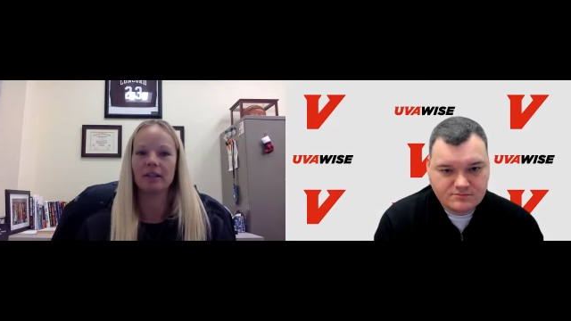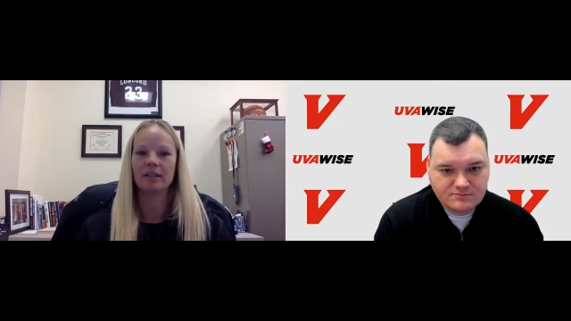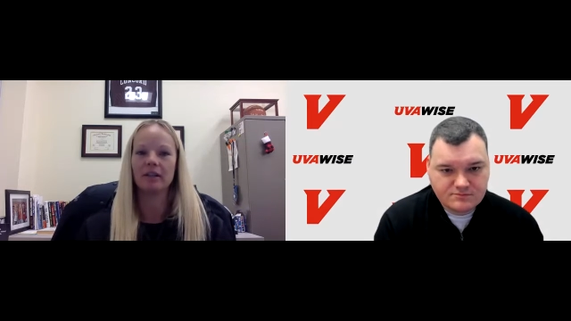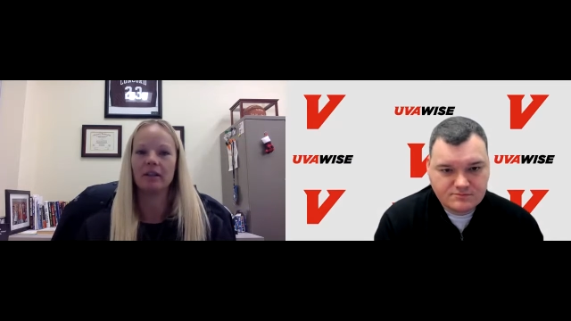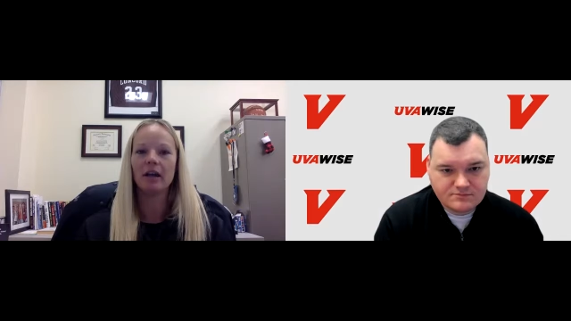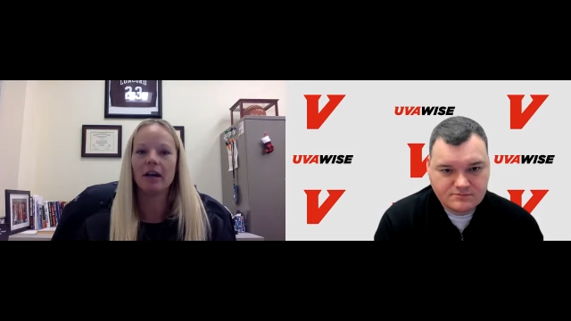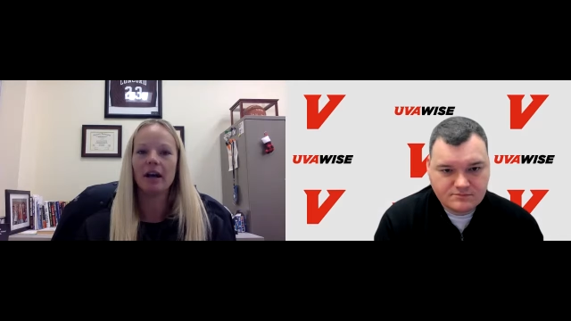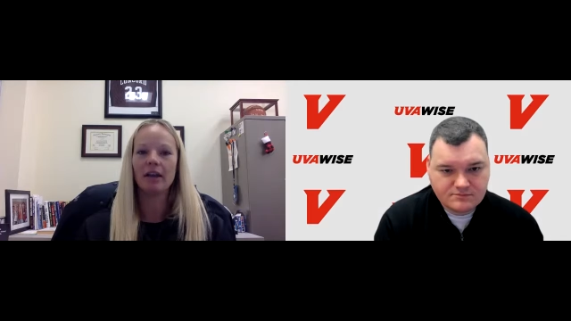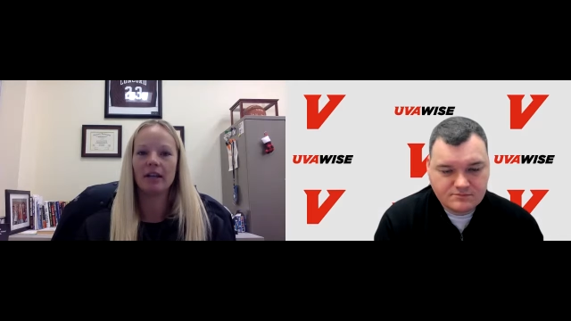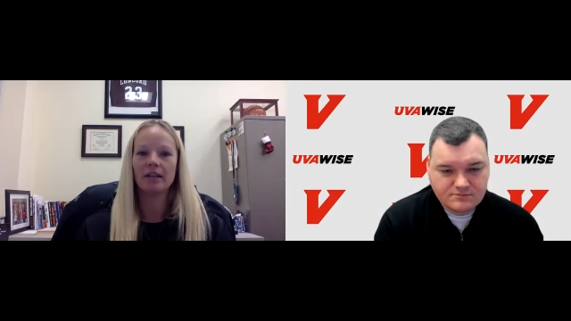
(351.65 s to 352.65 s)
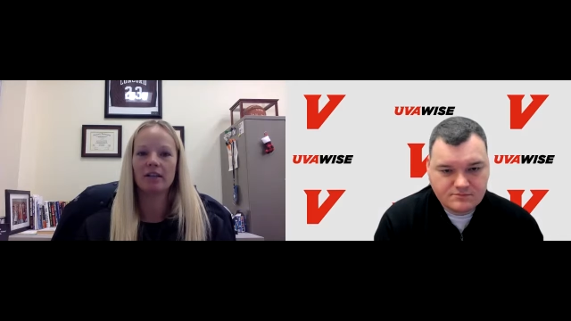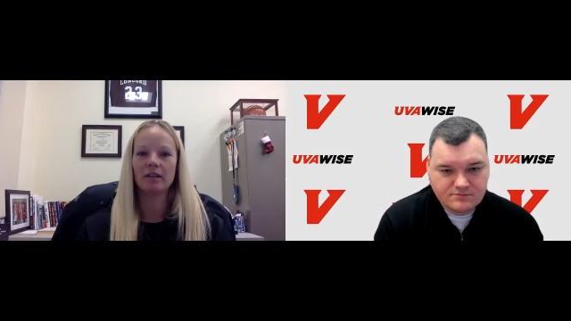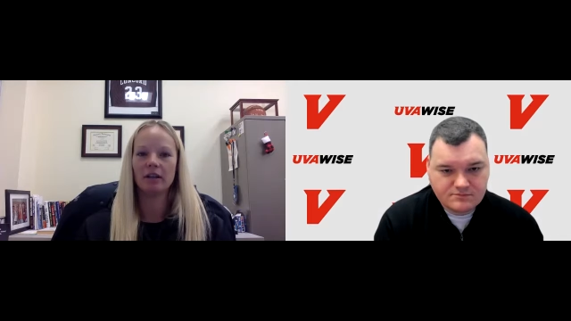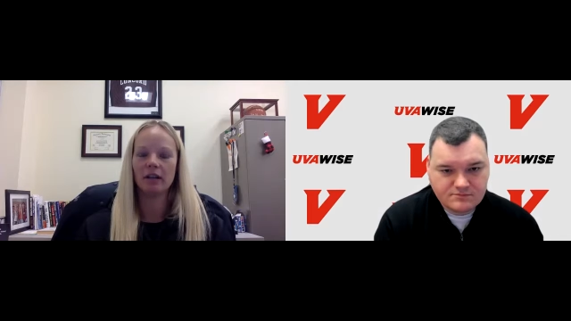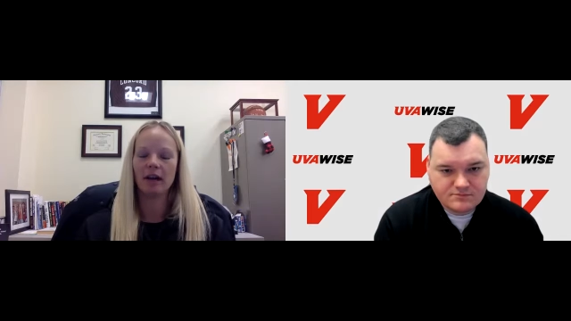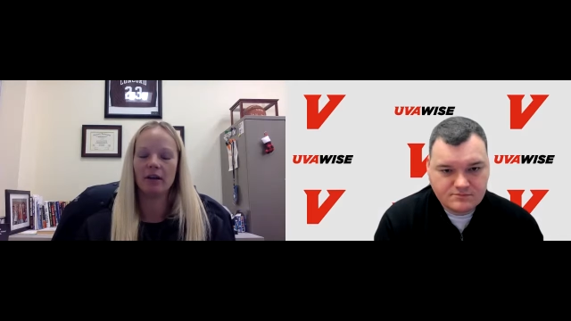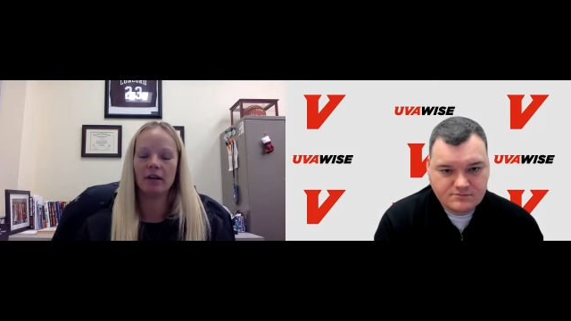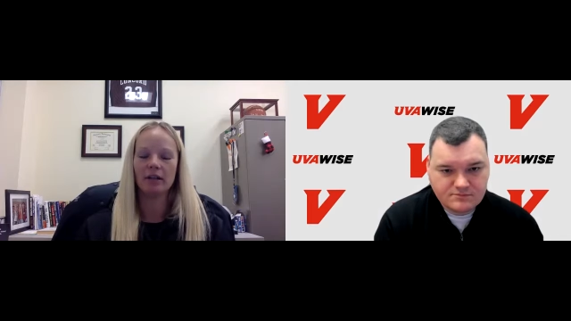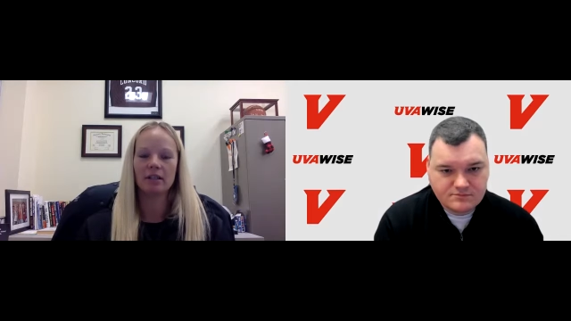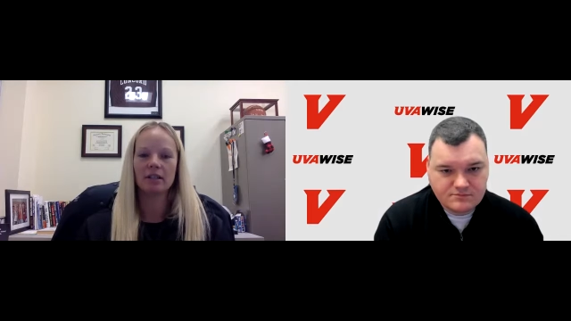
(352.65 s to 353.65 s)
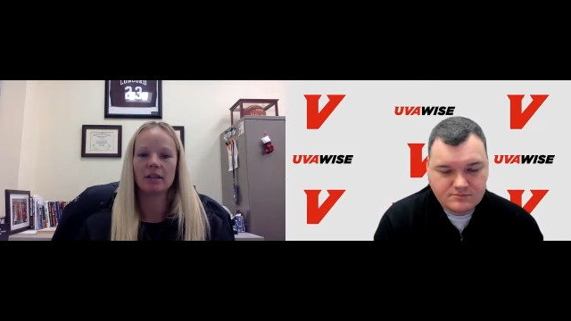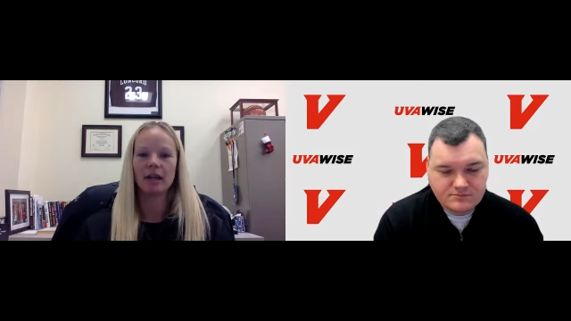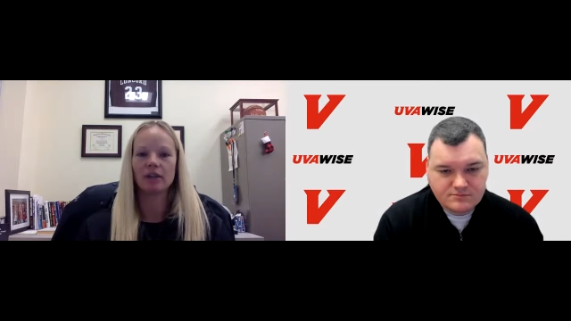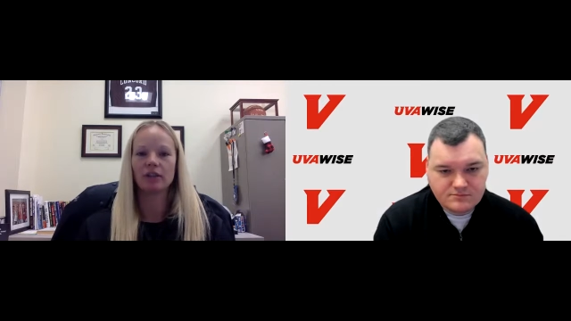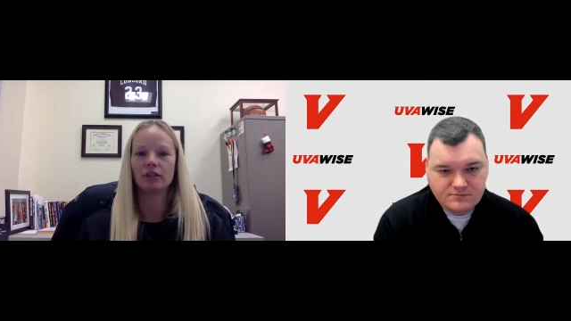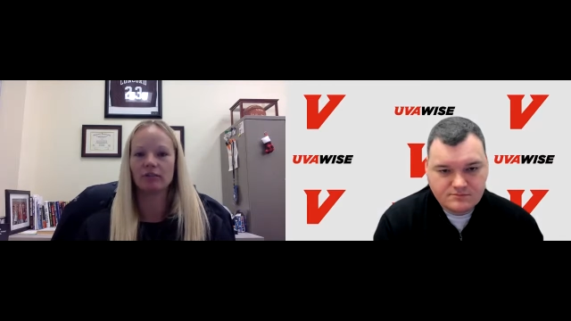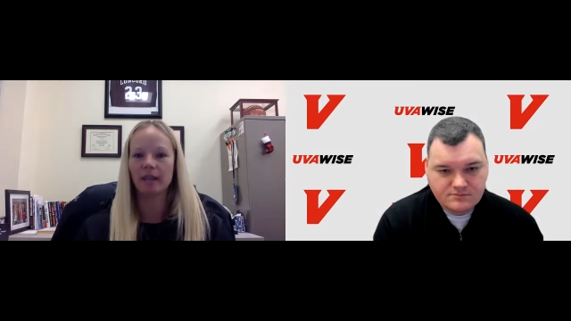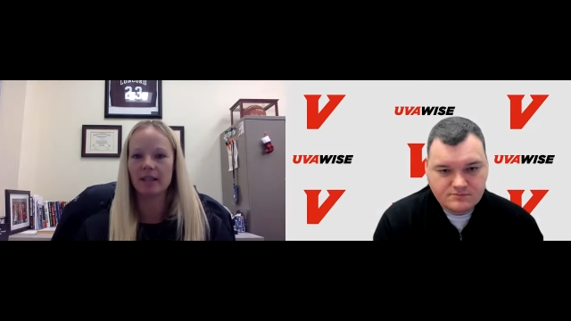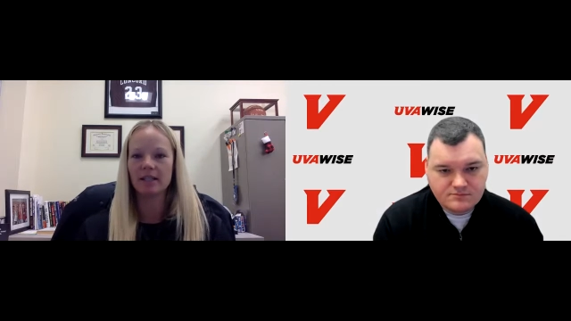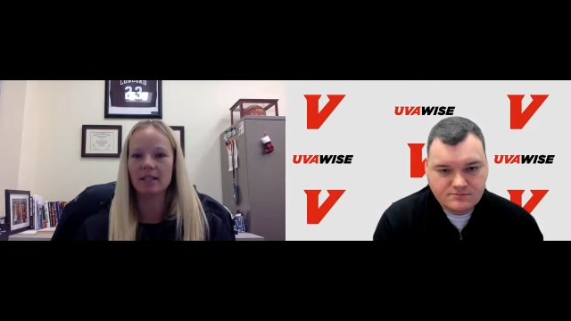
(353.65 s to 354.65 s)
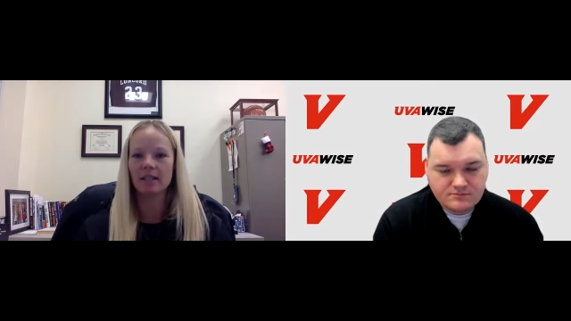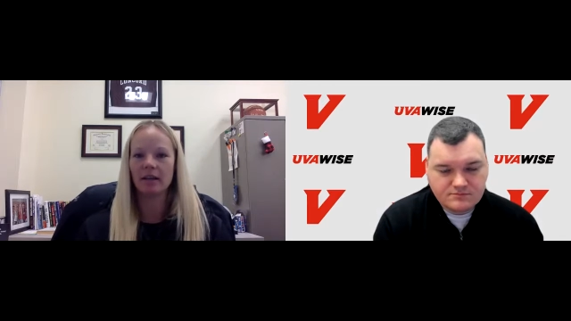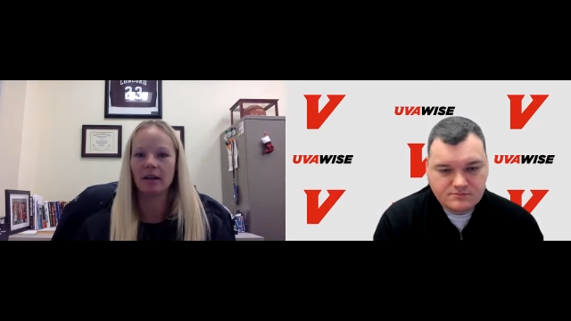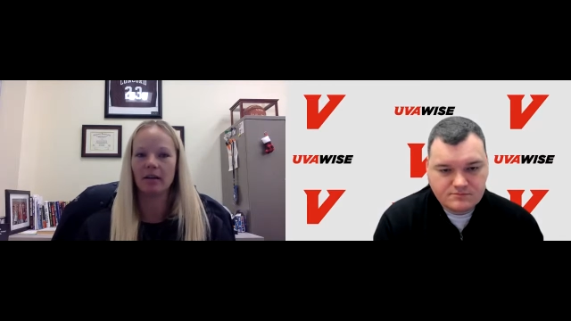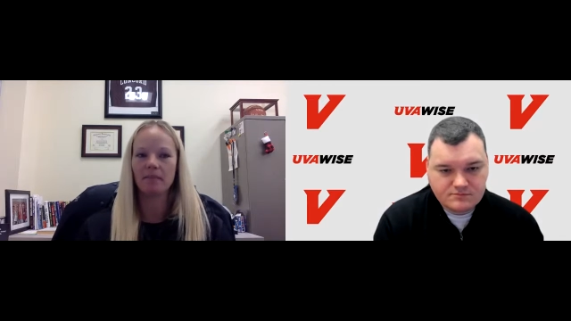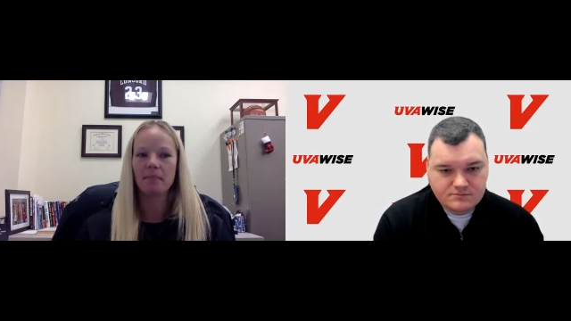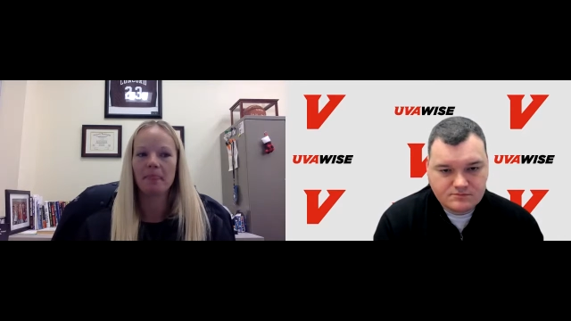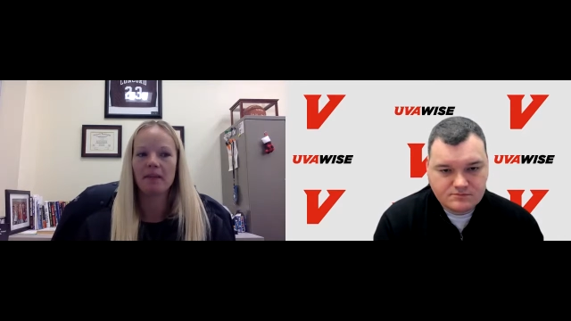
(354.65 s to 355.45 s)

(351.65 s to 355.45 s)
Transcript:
Speaker 1: So I think it's going to allow us extra rest, um,